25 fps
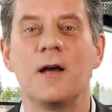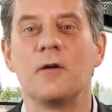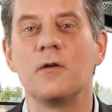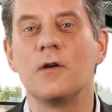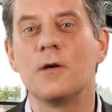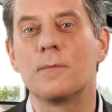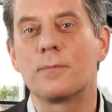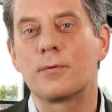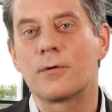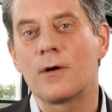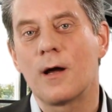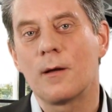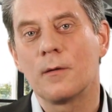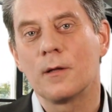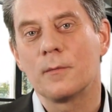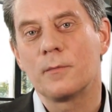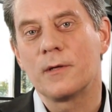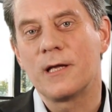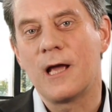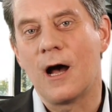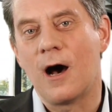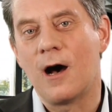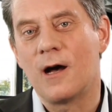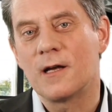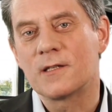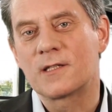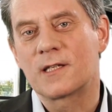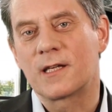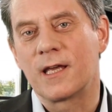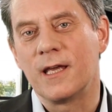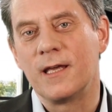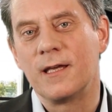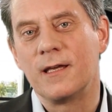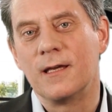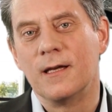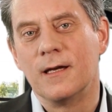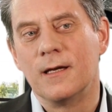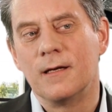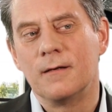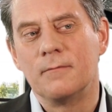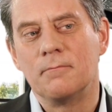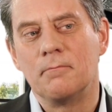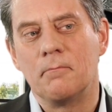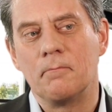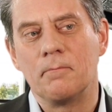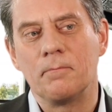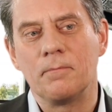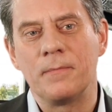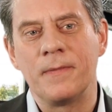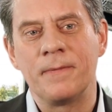you're probably asking,
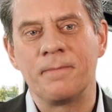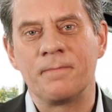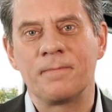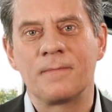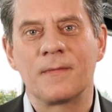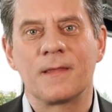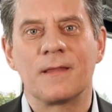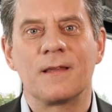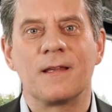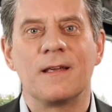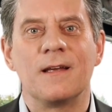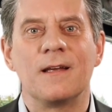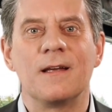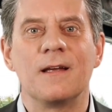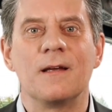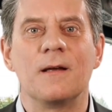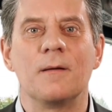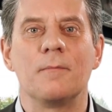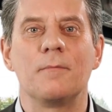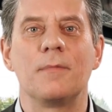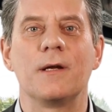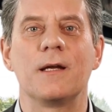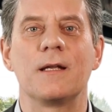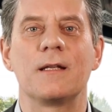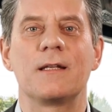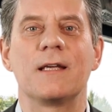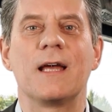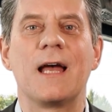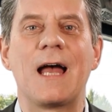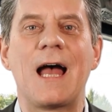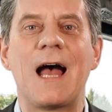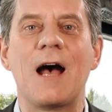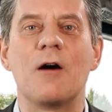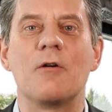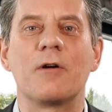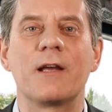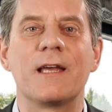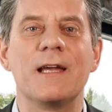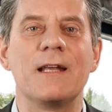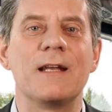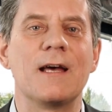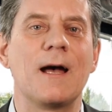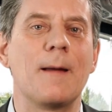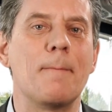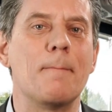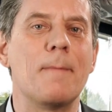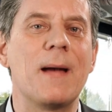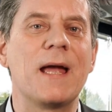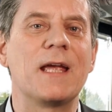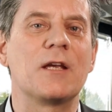Bernd, how can I
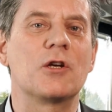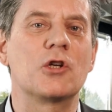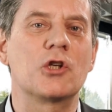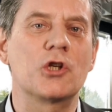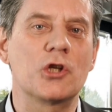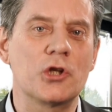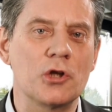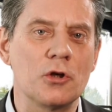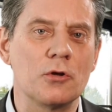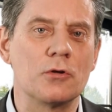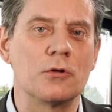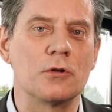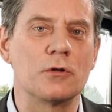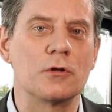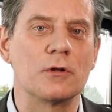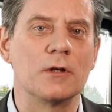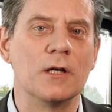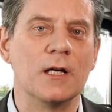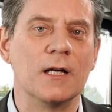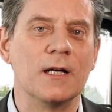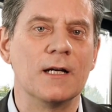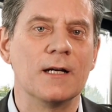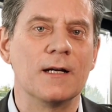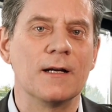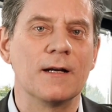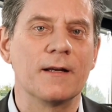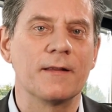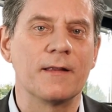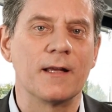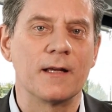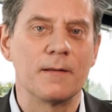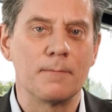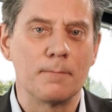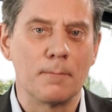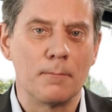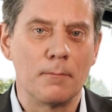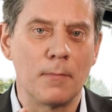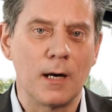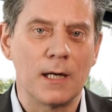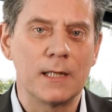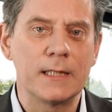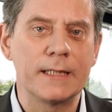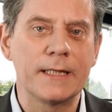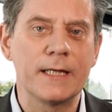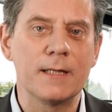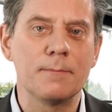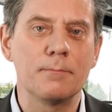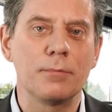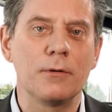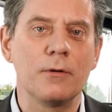make sure that my
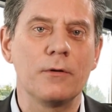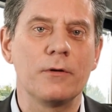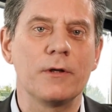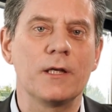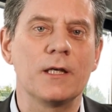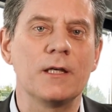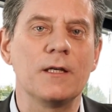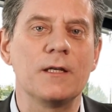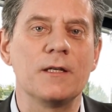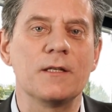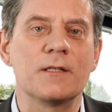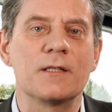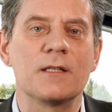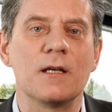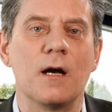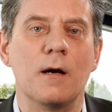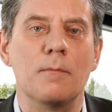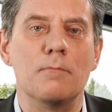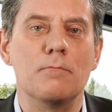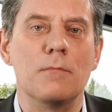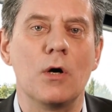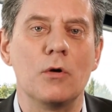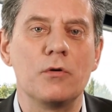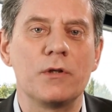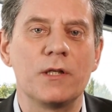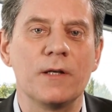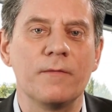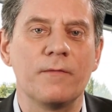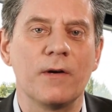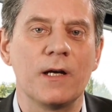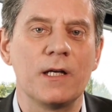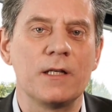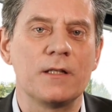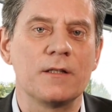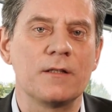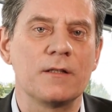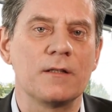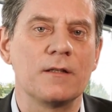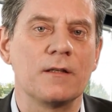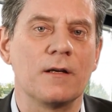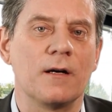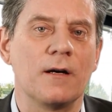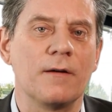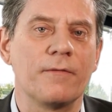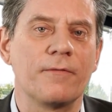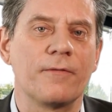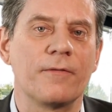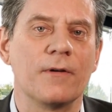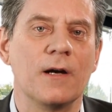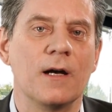employees are motivated
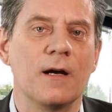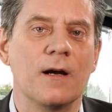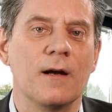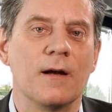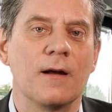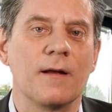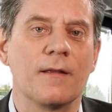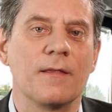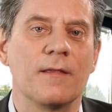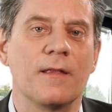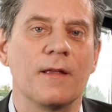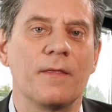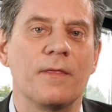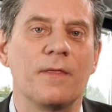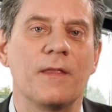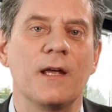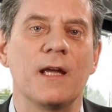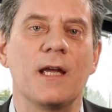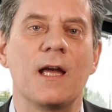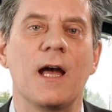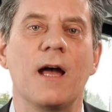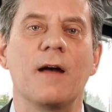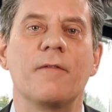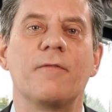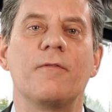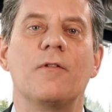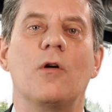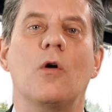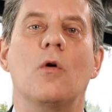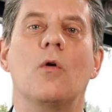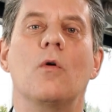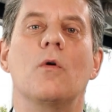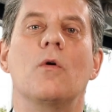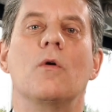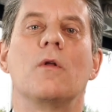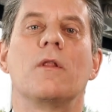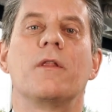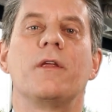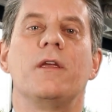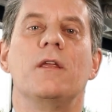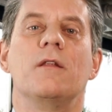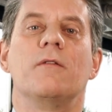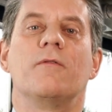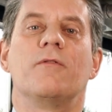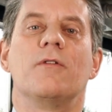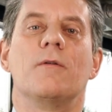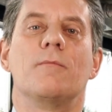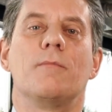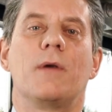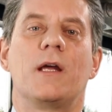enough that they have all the
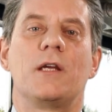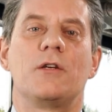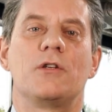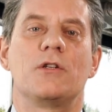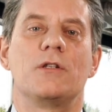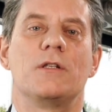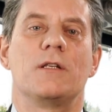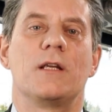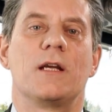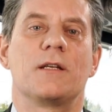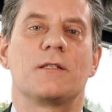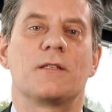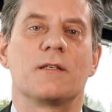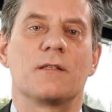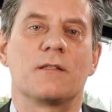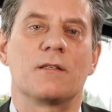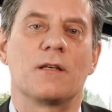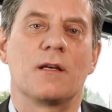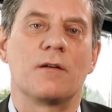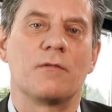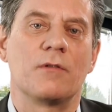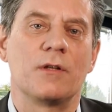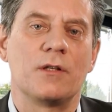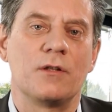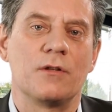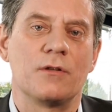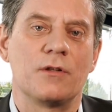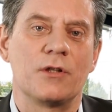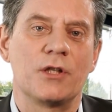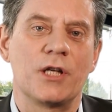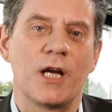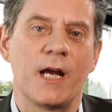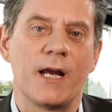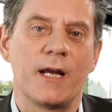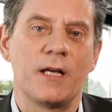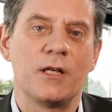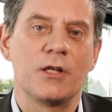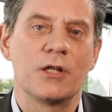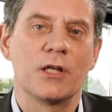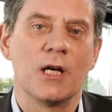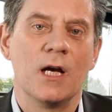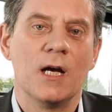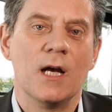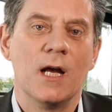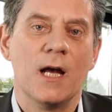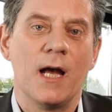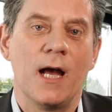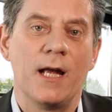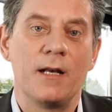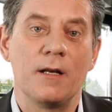information necessary to change?
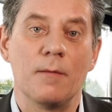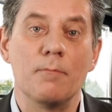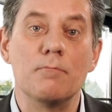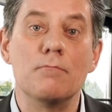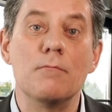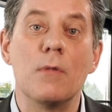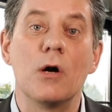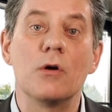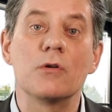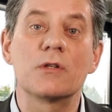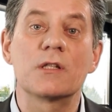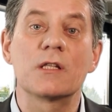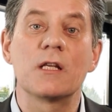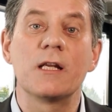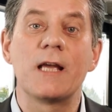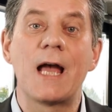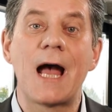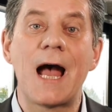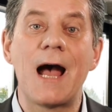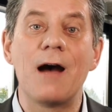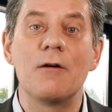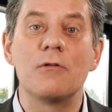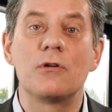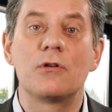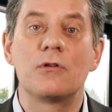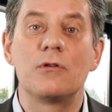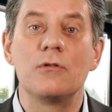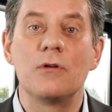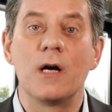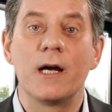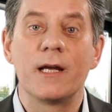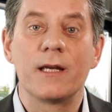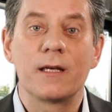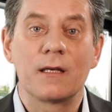And mostly, how do I